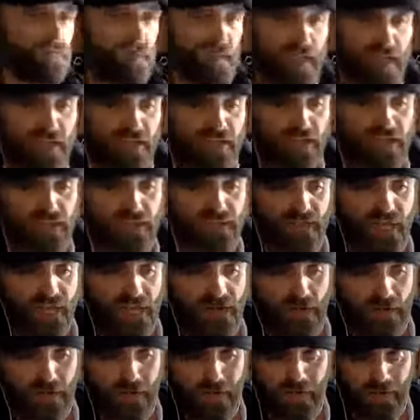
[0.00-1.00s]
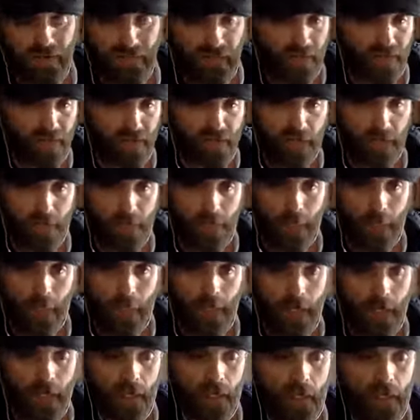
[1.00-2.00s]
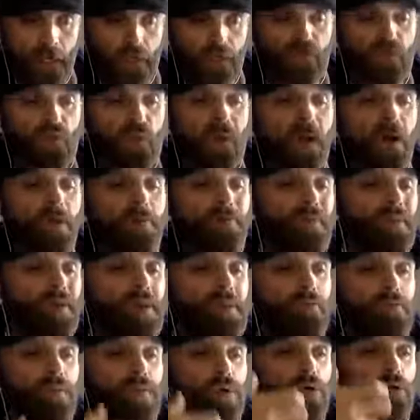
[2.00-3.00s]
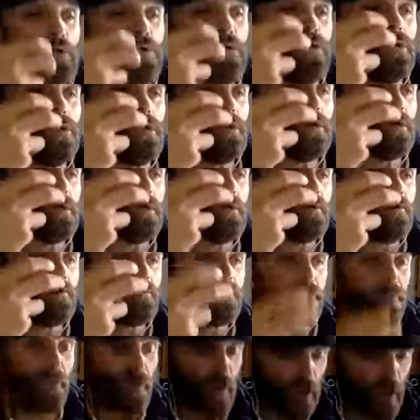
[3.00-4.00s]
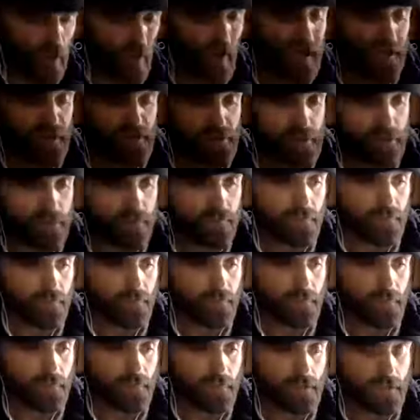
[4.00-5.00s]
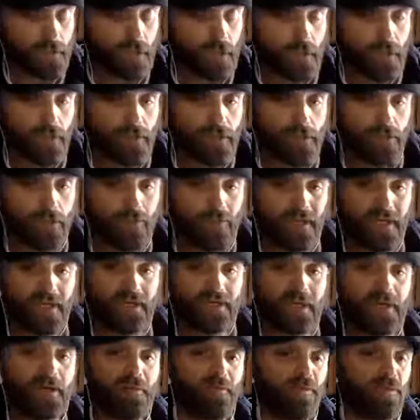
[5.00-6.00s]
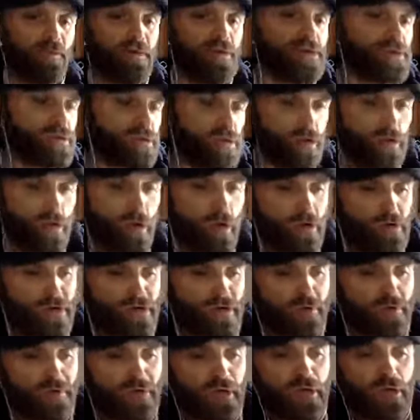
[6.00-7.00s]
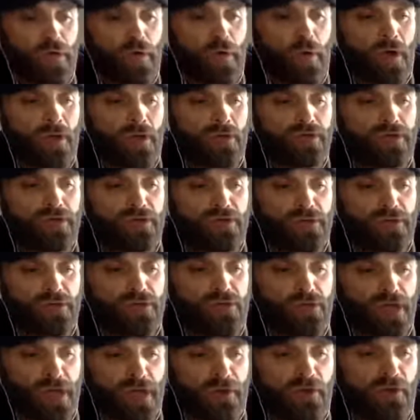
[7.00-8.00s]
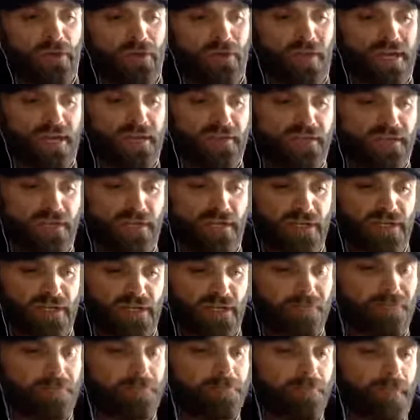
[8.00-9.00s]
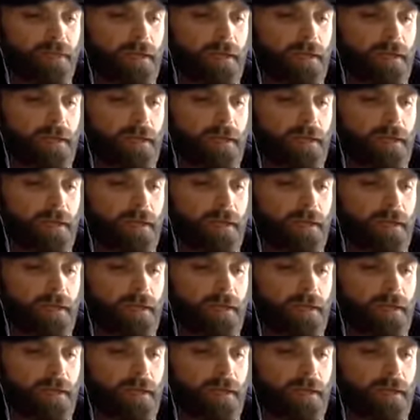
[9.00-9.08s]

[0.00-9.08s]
is the centre of activity, it's where people frequent. So being that a preacher or somebody who wants to share their belief system